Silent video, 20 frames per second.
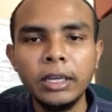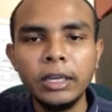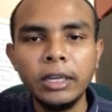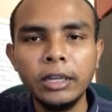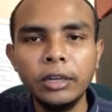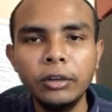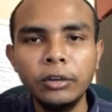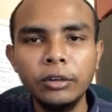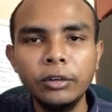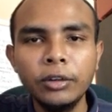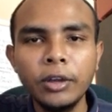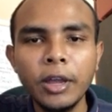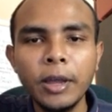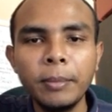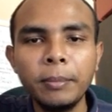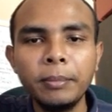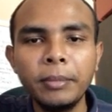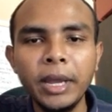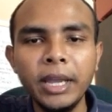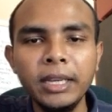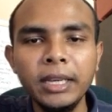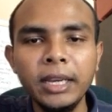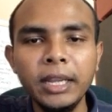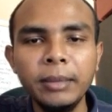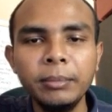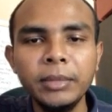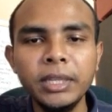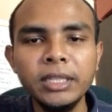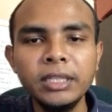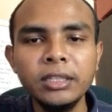Hello, my
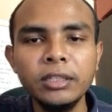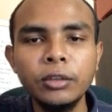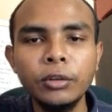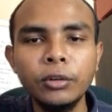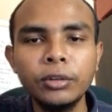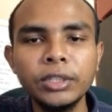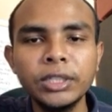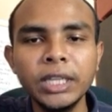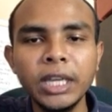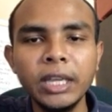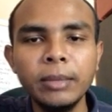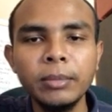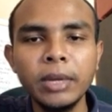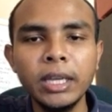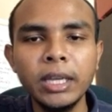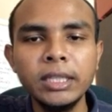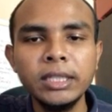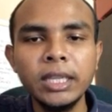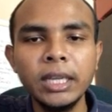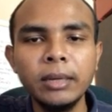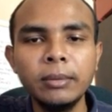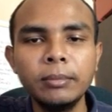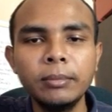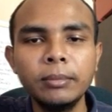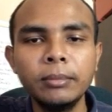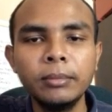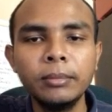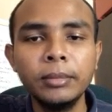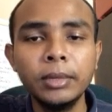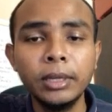name is Nur ZAIM AIZAT
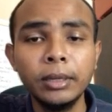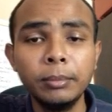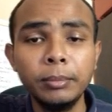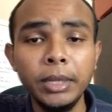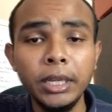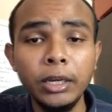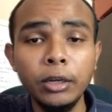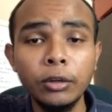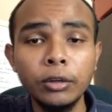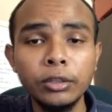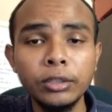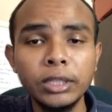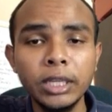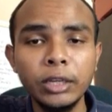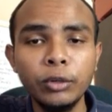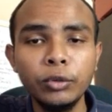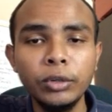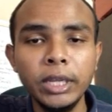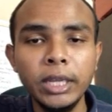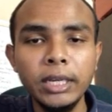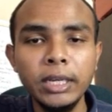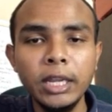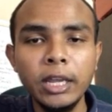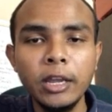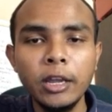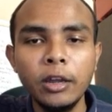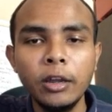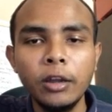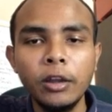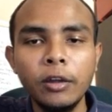bin Nur ZAINUDIN
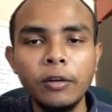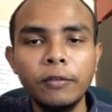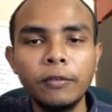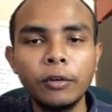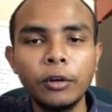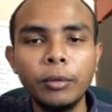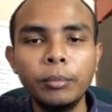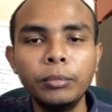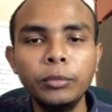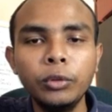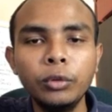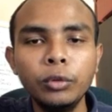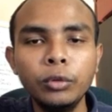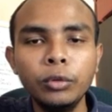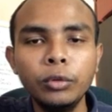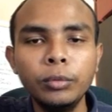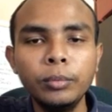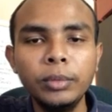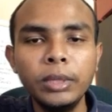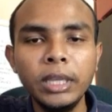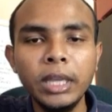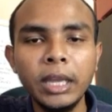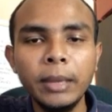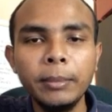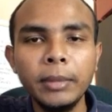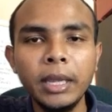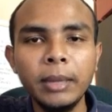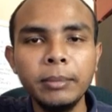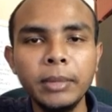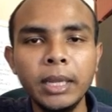from
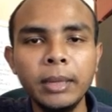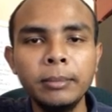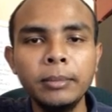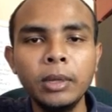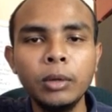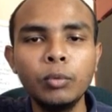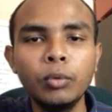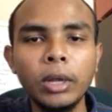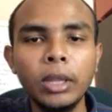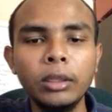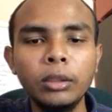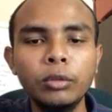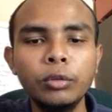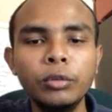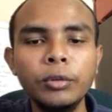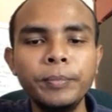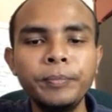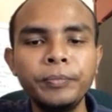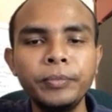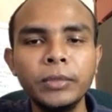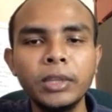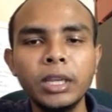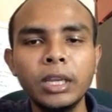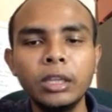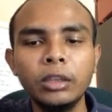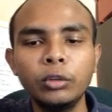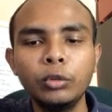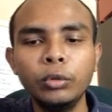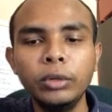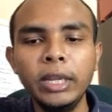2BMMM12.
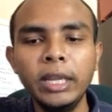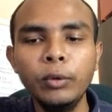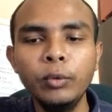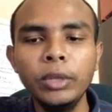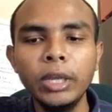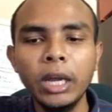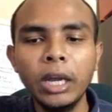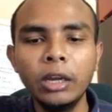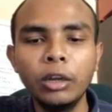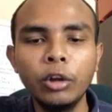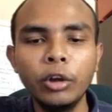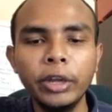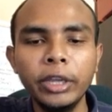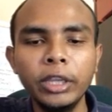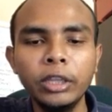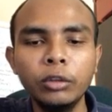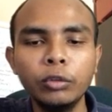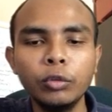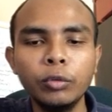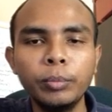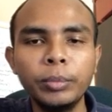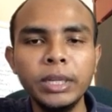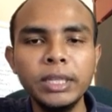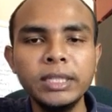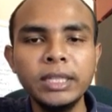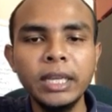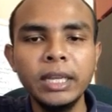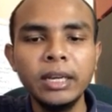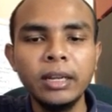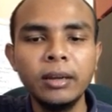Today we are going to
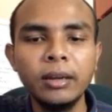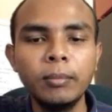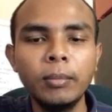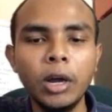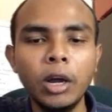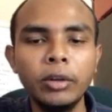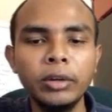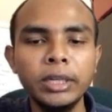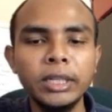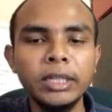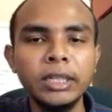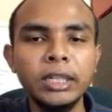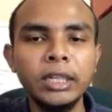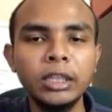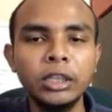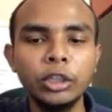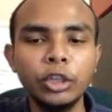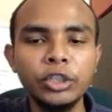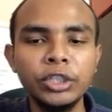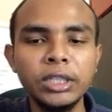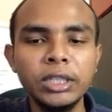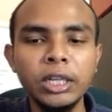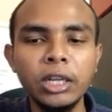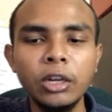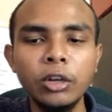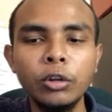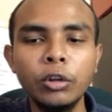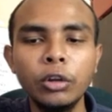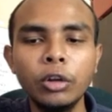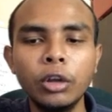present about the torsional
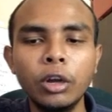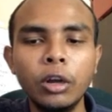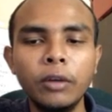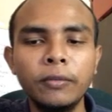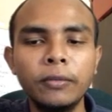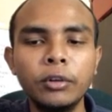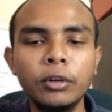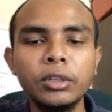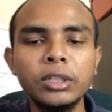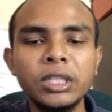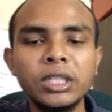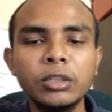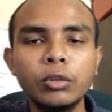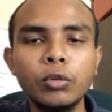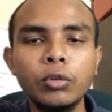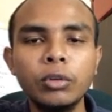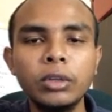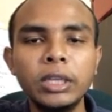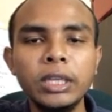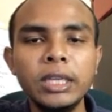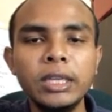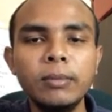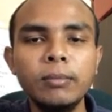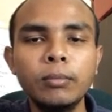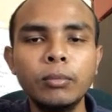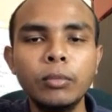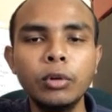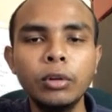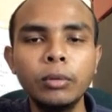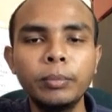load of road cookie
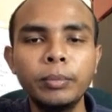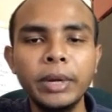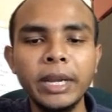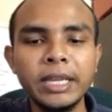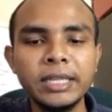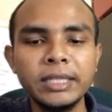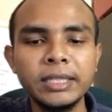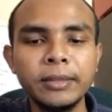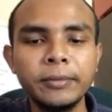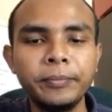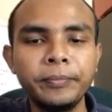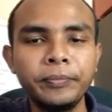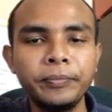mold press.